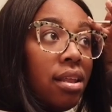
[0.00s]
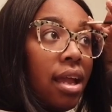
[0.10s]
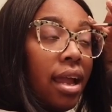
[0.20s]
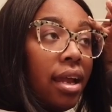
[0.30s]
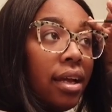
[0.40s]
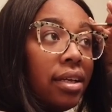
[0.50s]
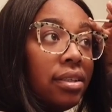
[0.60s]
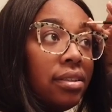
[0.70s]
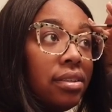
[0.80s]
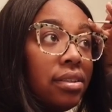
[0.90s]

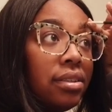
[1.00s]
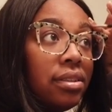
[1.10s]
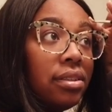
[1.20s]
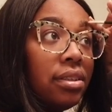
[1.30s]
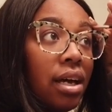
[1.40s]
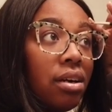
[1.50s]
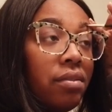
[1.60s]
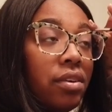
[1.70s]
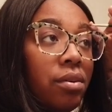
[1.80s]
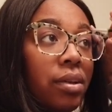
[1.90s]
and I don't
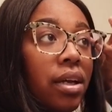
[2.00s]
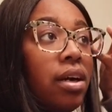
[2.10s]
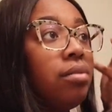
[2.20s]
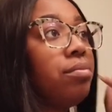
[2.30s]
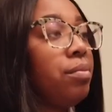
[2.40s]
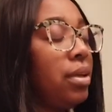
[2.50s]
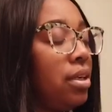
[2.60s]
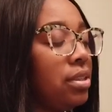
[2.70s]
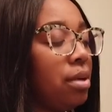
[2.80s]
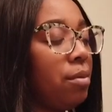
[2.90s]
even know where they are
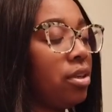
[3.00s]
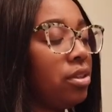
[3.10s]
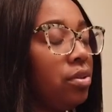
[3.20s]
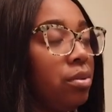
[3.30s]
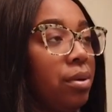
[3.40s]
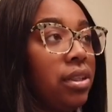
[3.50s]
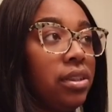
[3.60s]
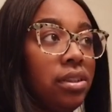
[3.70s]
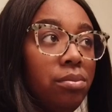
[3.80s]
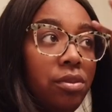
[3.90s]
because I'm also in the
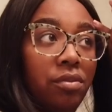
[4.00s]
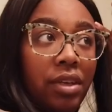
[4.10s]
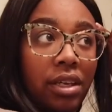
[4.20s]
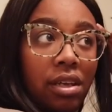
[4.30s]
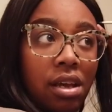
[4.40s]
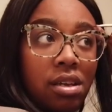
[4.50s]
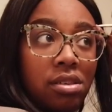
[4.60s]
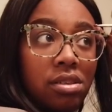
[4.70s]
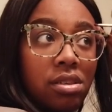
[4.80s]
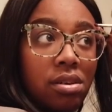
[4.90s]
process of moving.
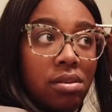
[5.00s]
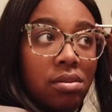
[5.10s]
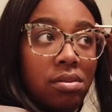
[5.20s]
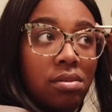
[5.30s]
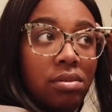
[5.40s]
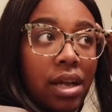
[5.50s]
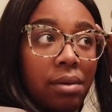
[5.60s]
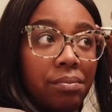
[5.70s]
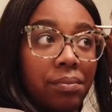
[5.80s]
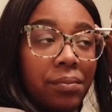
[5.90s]
So yeah,
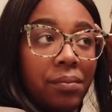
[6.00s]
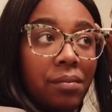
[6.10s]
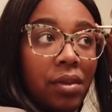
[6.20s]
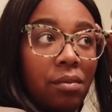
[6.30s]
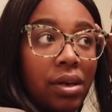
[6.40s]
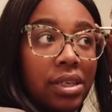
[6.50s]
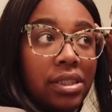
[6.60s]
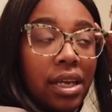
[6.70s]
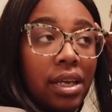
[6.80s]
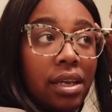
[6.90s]
when I
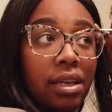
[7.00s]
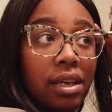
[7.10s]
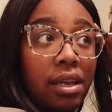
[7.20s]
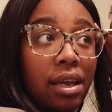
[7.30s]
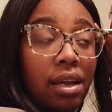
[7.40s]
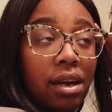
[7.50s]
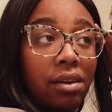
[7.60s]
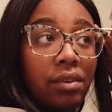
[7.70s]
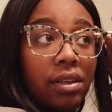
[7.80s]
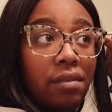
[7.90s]
say it can get
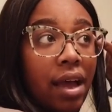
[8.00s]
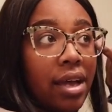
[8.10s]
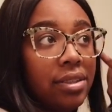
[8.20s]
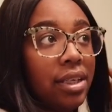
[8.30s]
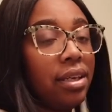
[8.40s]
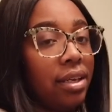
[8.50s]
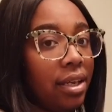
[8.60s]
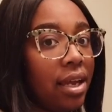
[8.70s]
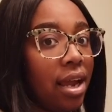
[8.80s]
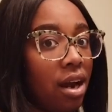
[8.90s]
chaotic really fast, it can
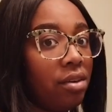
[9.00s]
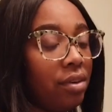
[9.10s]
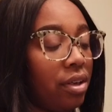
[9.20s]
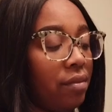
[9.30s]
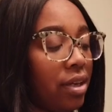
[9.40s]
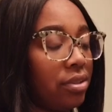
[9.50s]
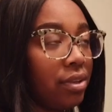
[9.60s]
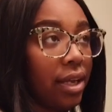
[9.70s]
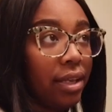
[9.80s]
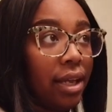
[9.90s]
get chaotic really fast,
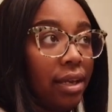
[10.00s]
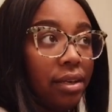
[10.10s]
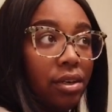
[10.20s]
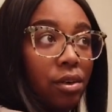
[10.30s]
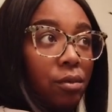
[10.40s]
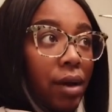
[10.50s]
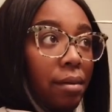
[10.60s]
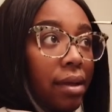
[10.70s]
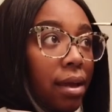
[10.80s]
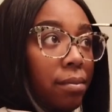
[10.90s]
okay? Like no
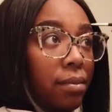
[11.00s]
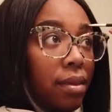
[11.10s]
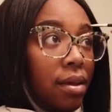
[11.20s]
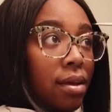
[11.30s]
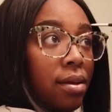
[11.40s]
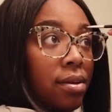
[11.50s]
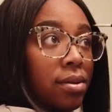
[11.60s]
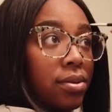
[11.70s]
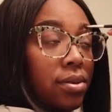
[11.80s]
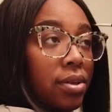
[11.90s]
wrap cap.
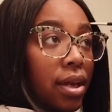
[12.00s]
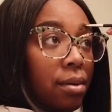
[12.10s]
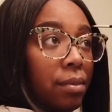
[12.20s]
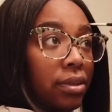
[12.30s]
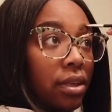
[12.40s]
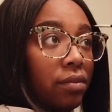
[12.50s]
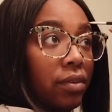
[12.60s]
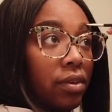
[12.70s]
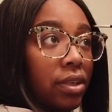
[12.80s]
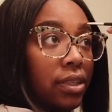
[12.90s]
So yeah, I'm about to
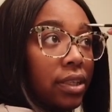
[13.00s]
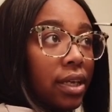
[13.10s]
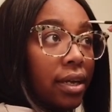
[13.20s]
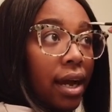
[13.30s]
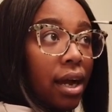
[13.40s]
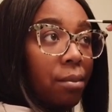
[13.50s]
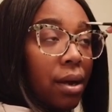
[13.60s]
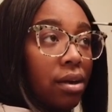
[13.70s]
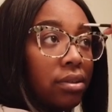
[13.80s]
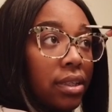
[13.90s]
fill these thick
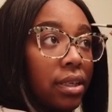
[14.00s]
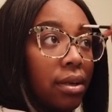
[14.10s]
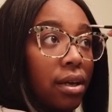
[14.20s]
eyebrows in,